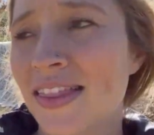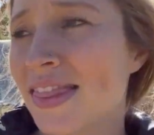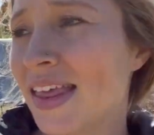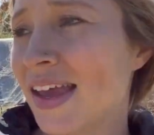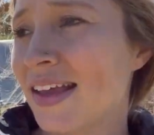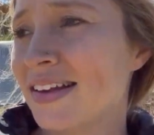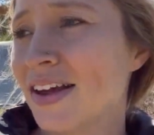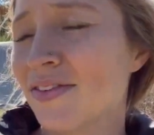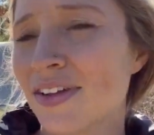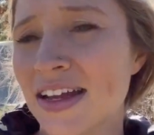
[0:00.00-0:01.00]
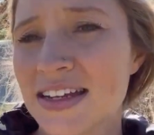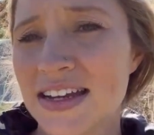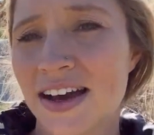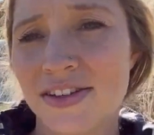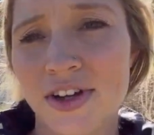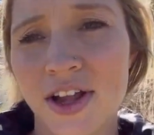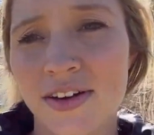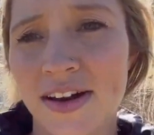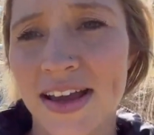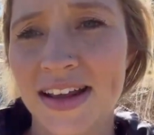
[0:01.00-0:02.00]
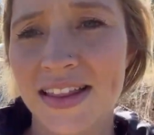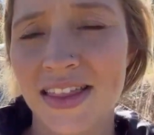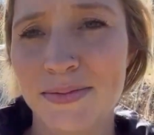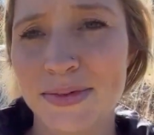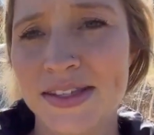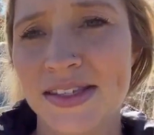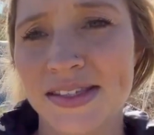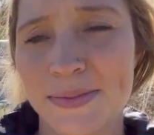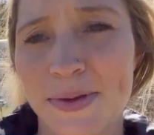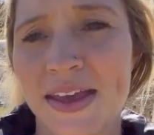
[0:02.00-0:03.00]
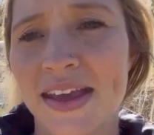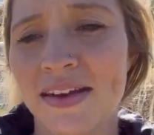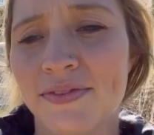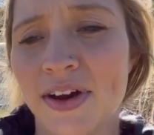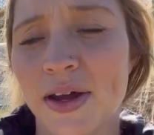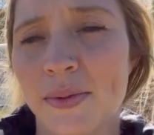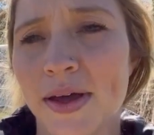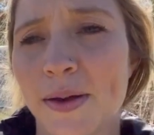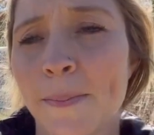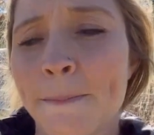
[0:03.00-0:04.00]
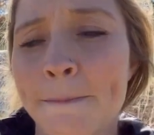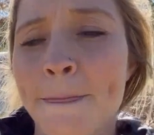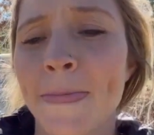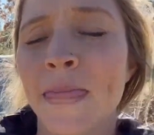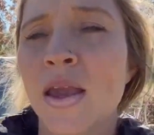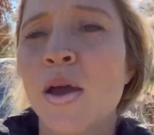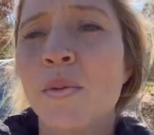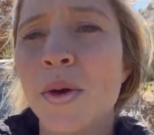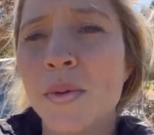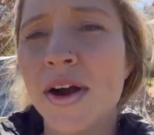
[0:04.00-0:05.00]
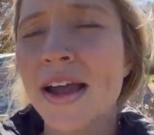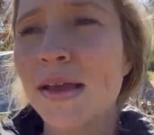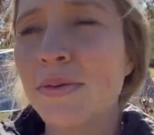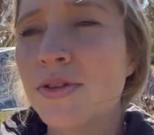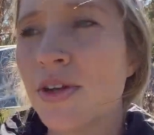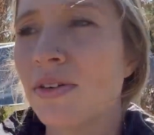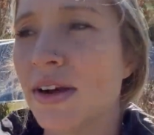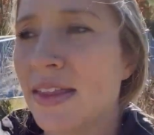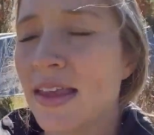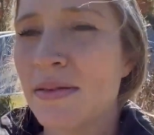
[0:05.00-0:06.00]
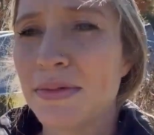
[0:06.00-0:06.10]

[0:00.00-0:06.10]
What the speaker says: They definitely did not tolerate the Mississippi heat very well. We were able to run them